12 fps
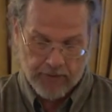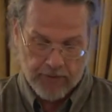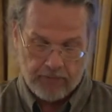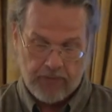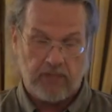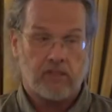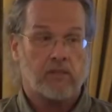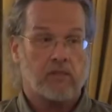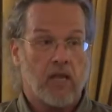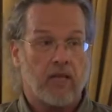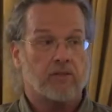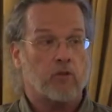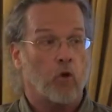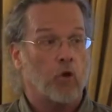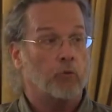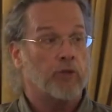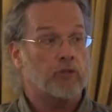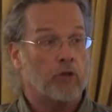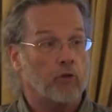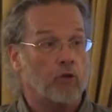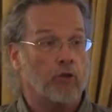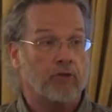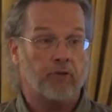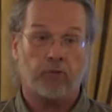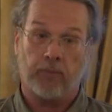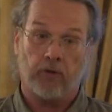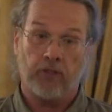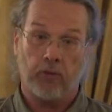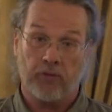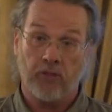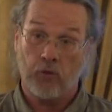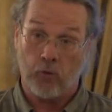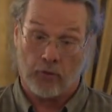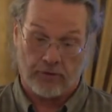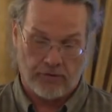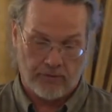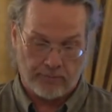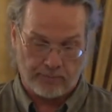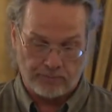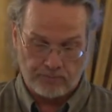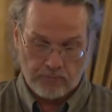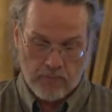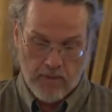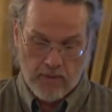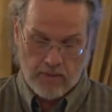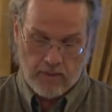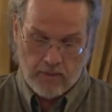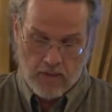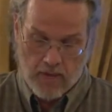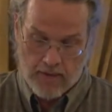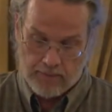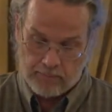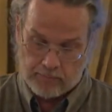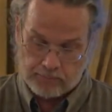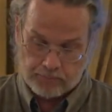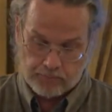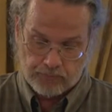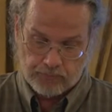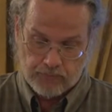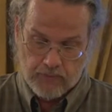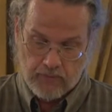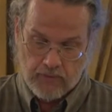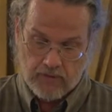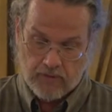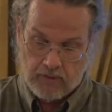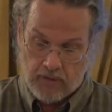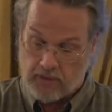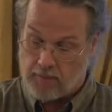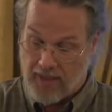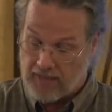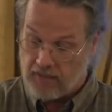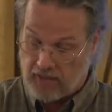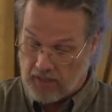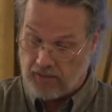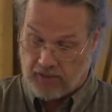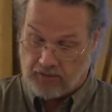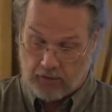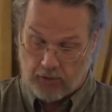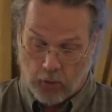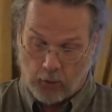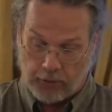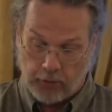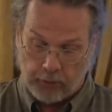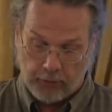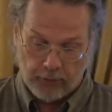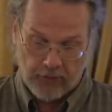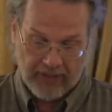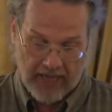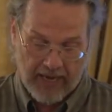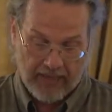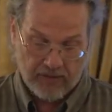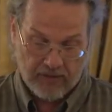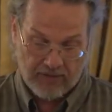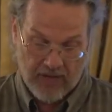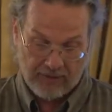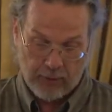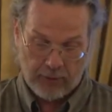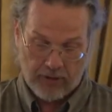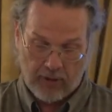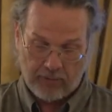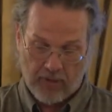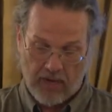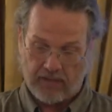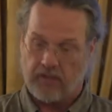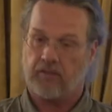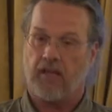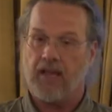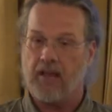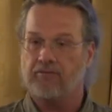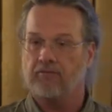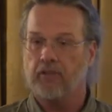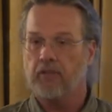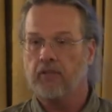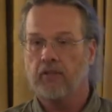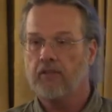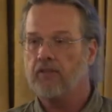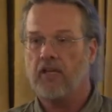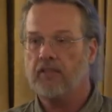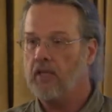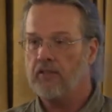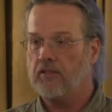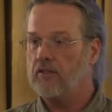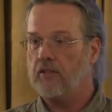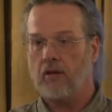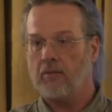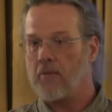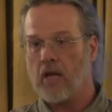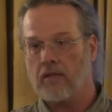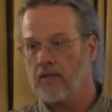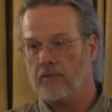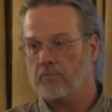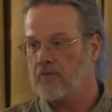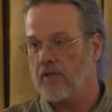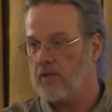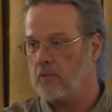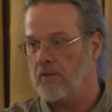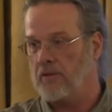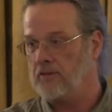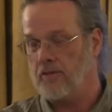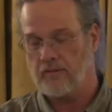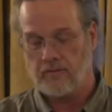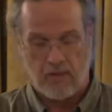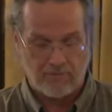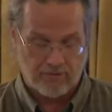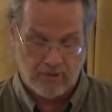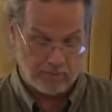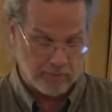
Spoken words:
the ascent or return of spirit to its source. The Tibetan says that the soul uses the gains of the evolutionary process. I have citations here. I'm not going to tell you where these things came from.